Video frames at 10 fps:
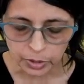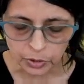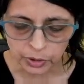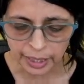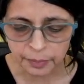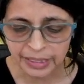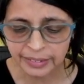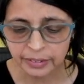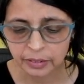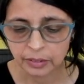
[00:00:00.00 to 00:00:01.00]
So that
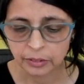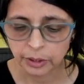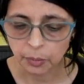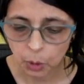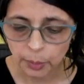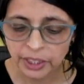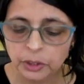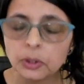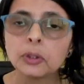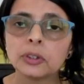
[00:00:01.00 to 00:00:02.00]
means the moment you
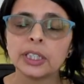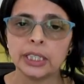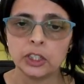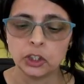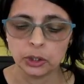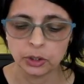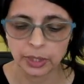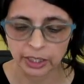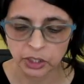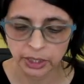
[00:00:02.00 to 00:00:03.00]
know the initial
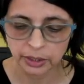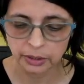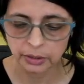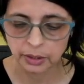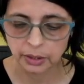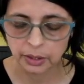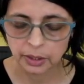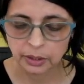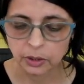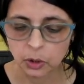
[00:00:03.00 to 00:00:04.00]
direction
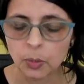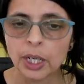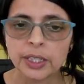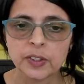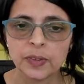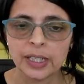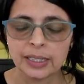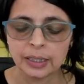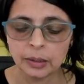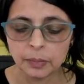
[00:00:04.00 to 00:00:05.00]
the robot is
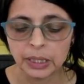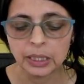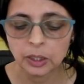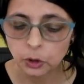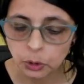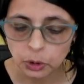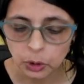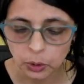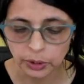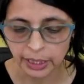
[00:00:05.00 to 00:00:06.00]
facing in B, you
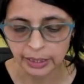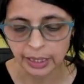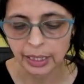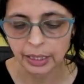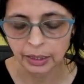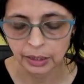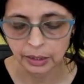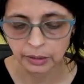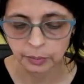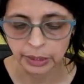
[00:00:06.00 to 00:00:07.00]
know that A
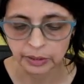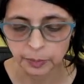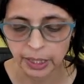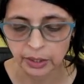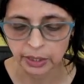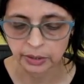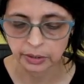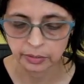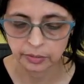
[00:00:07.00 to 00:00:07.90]
is B's parent.